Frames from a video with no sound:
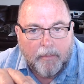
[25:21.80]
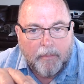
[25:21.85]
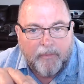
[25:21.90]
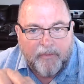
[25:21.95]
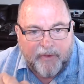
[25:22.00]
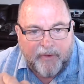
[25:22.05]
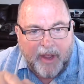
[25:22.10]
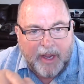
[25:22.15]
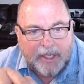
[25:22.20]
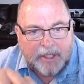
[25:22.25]

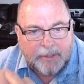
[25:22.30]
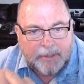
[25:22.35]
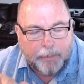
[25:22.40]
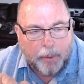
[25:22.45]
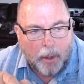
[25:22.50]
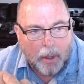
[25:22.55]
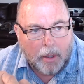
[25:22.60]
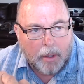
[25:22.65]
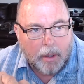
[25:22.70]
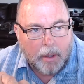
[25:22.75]

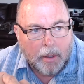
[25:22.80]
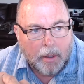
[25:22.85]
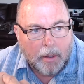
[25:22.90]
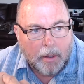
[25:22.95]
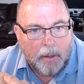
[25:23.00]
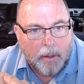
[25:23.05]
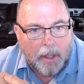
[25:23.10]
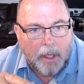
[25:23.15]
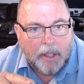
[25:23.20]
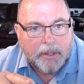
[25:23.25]
Facebook
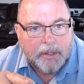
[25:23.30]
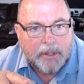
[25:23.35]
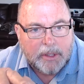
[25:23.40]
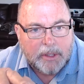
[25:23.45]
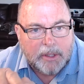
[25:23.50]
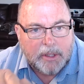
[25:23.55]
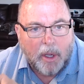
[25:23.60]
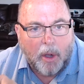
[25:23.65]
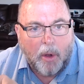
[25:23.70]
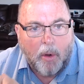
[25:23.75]
is
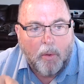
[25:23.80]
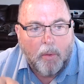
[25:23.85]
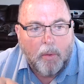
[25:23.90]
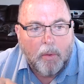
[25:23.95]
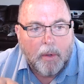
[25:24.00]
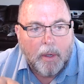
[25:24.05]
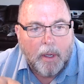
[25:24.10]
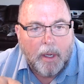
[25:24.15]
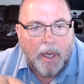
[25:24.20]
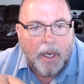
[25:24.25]

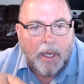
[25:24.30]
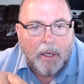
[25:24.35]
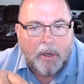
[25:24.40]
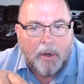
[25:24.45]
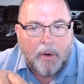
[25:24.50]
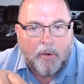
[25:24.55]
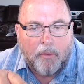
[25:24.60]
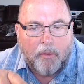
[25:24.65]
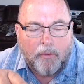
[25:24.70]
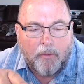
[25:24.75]
so
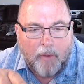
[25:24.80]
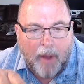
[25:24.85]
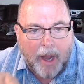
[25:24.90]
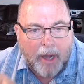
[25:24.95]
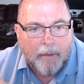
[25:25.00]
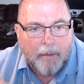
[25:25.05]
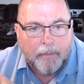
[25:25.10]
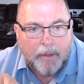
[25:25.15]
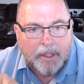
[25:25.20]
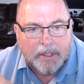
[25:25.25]

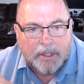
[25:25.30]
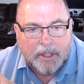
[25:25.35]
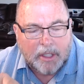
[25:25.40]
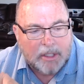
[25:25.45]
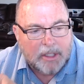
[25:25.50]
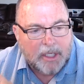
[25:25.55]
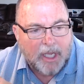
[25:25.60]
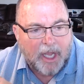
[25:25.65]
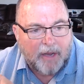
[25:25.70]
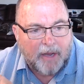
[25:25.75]
incredibly
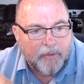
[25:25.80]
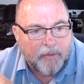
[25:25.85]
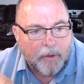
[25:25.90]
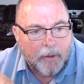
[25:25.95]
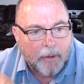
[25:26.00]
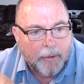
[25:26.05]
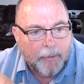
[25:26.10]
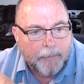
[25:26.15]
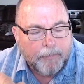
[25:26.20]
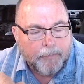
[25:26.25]

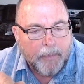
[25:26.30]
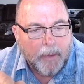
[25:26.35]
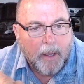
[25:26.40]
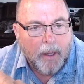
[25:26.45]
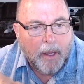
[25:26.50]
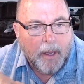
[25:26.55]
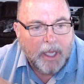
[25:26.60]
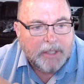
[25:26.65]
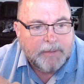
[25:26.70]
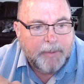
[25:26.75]
successful
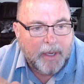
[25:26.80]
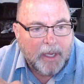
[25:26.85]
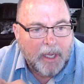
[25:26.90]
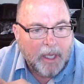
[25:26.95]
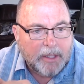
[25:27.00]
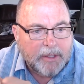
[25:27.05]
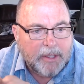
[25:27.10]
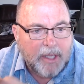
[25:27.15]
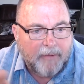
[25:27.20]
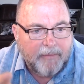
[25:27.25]
is
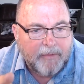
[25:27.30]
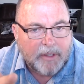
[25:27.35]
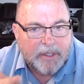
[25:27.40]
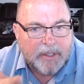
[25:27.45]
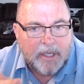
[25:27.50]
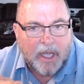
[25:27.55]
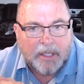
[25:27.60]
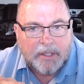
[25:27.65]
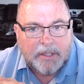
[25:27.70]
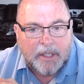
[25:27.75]
because they've
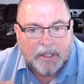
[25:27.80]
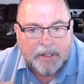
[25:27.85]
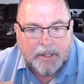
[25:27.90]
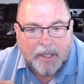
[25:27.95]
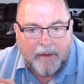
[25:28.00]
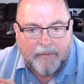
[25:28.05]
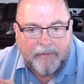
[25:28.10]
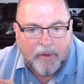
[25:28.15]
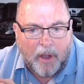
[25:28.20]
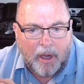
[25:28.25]
discussed this
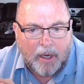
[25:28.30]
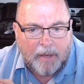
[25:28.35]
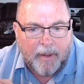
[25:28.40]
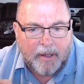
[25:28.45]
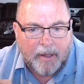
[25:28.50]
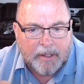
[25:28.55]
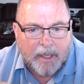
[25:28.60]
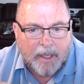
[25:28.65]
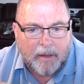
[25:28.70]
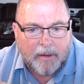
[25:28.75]
and they've talked
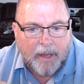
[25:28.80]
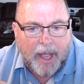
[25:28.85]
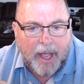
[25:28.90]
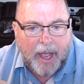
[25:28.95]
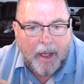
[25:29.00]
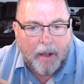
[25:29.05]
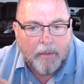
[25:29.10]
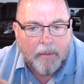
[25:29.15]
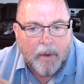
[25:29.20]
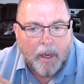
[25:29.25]
about this out loud,